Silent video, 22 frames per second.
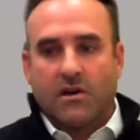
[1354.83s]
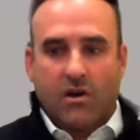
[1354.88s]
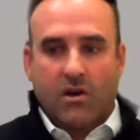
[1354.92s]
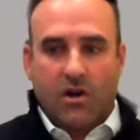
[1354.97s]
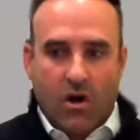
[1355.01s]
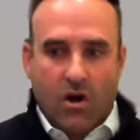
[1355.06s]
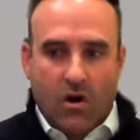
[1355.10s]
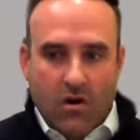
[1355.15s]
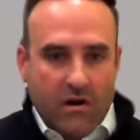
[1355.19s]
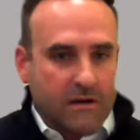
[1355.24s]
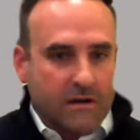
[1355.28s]

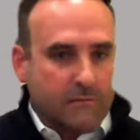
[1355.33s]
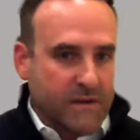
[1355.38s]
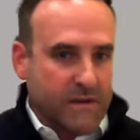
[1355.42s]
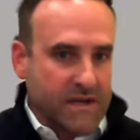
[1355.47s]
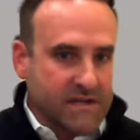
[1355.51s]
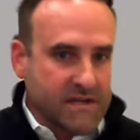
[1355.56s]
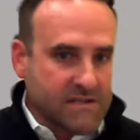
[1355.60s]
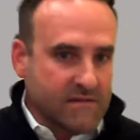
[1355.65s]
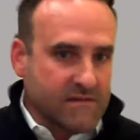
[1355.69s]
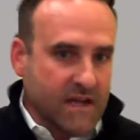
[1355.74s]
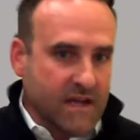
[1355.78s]
current
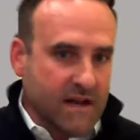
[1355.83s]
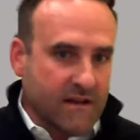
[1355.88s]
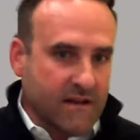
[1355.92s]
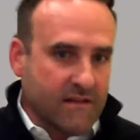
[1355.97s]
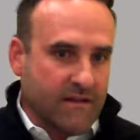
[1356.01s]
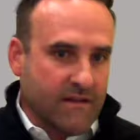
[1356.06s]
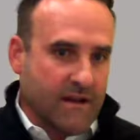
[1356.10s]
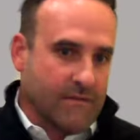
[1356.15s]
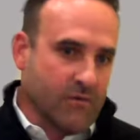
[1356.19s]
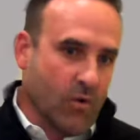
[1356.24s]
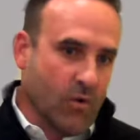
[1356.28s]
piece of data
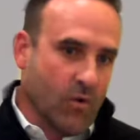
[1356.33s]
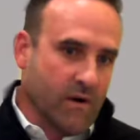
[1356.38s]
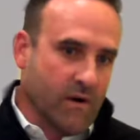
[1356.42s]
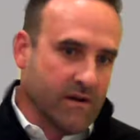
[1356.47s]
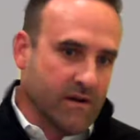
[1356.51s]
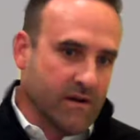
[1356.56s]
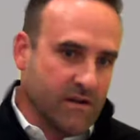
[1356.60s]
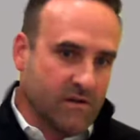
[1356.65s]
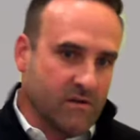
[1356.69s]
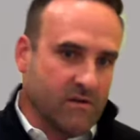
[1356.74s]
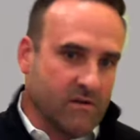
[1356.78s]
that I'm going
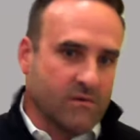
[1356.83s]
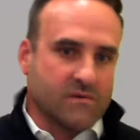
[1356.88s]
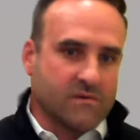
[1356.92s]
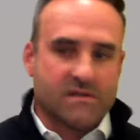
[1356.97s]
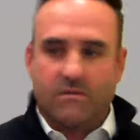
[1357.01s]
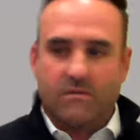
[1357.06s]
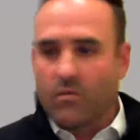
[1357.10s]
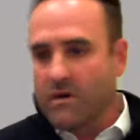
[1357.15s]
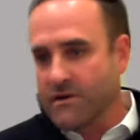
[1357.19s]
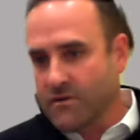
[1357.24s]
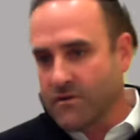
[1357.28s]
to use,
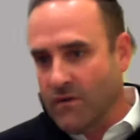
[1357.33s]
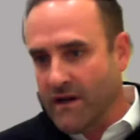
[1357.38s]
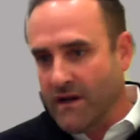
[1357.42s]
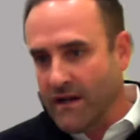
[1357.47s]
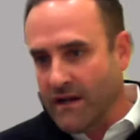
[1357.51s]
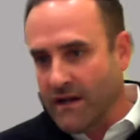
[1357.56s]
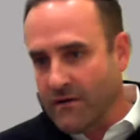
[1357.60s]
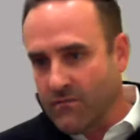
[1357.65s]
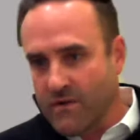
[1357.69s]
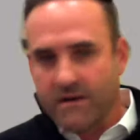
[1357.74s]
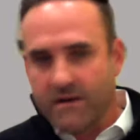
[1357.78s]
and what do I
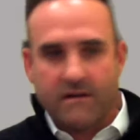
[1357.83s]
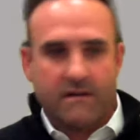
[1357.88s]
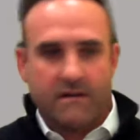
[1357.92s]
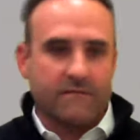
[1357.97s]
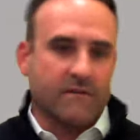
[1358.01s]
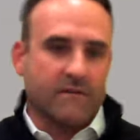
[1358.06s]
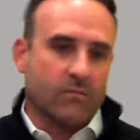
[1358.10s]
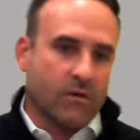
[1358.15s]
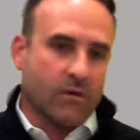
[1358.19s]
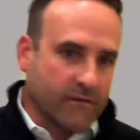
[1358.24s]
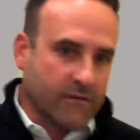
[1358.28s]
get rid of,
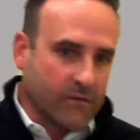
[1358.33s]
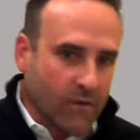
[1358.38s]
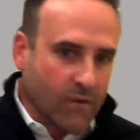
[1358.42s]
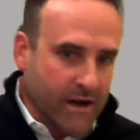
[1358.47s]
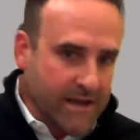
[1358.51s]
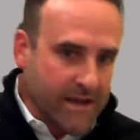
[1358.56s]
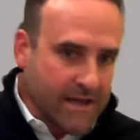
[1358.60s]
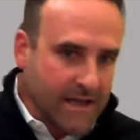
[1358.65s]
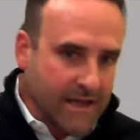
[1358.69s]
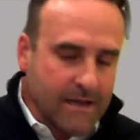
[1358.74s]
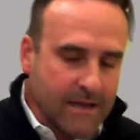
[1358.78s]
and what do I
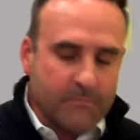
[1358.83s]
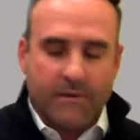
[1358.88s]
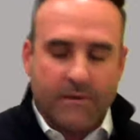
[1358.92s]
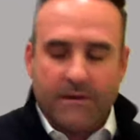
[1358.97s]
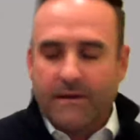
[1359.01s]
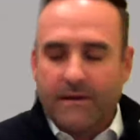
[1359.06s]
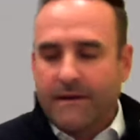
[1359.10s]
keep.